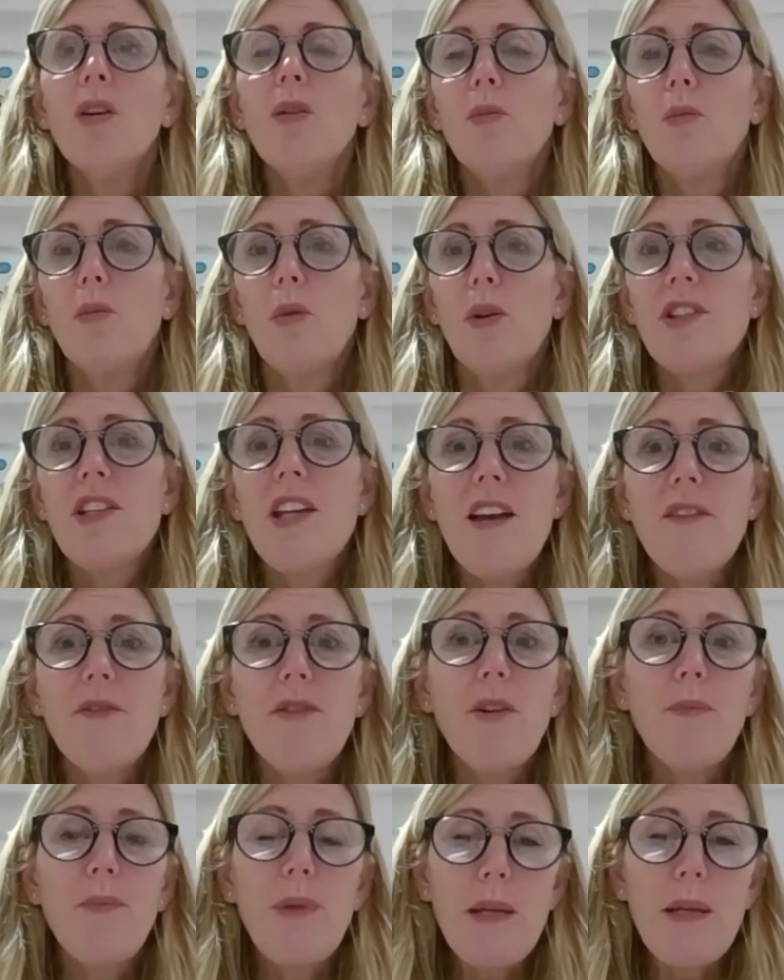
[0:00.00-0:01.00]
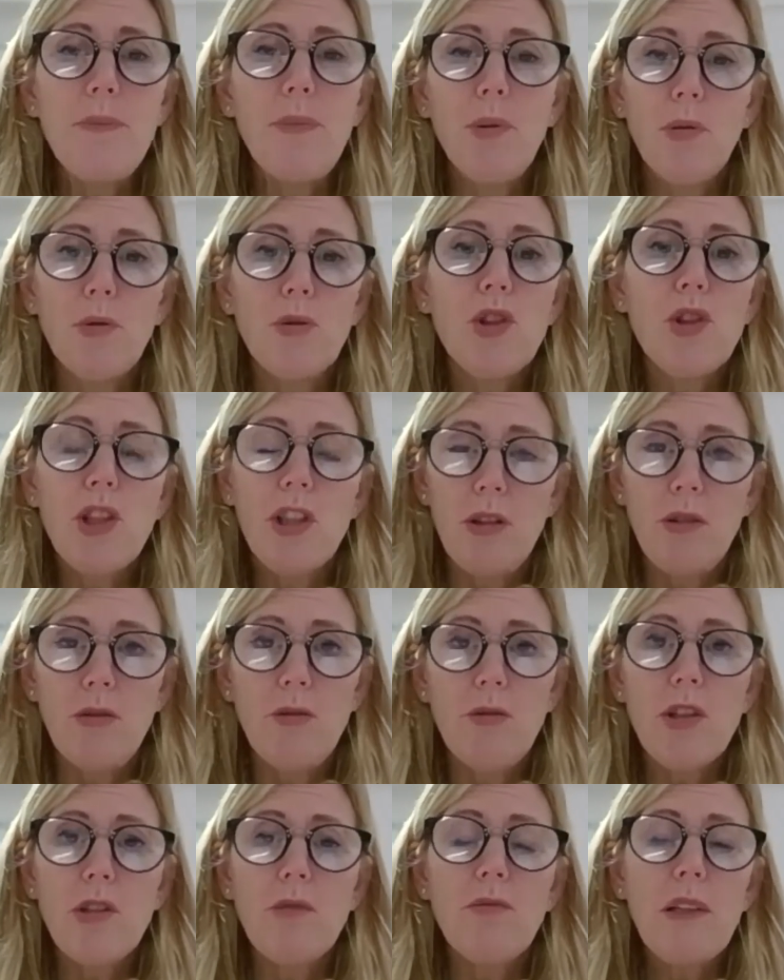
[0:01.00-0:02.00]
whatever people do
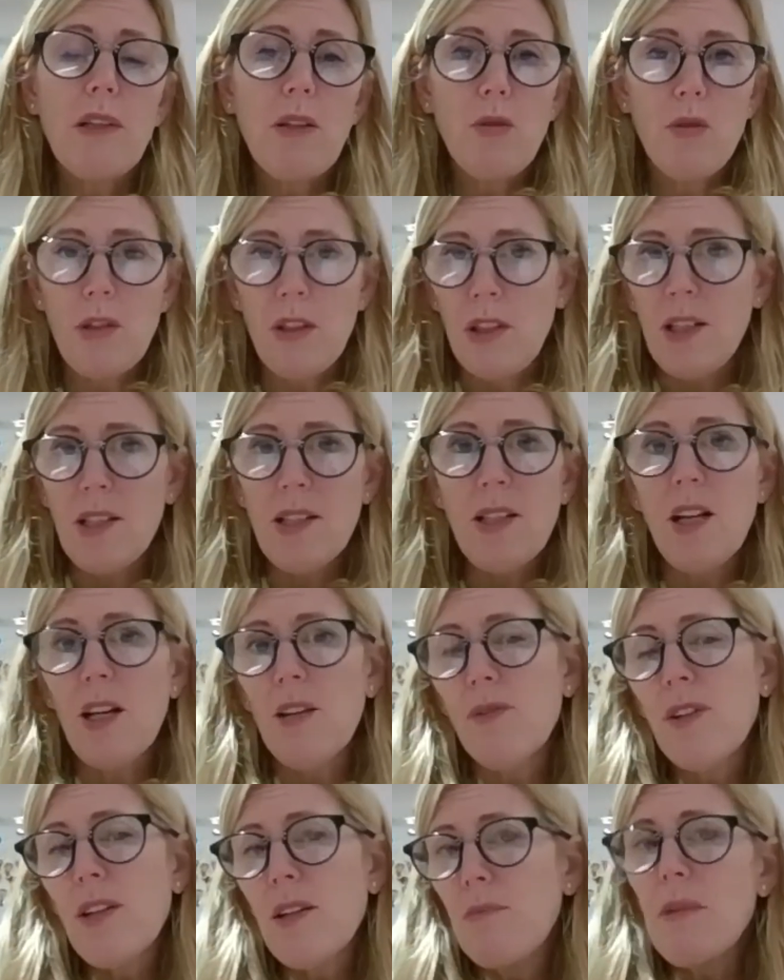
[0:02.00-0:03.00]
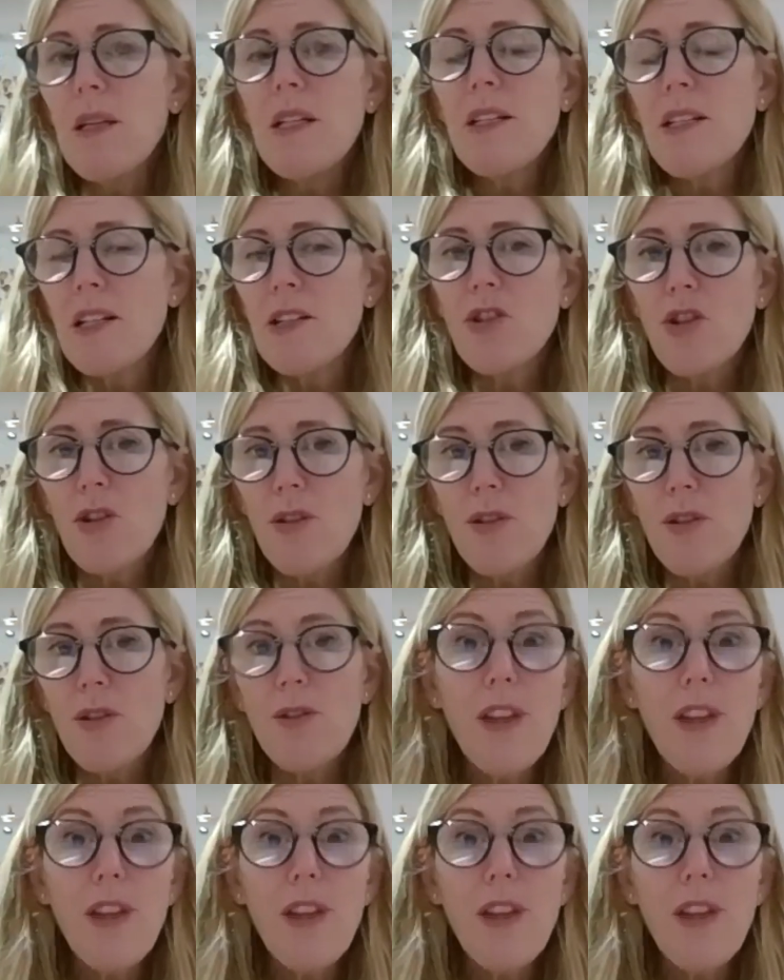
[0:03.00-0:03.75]
to reorganize life, and in mediation,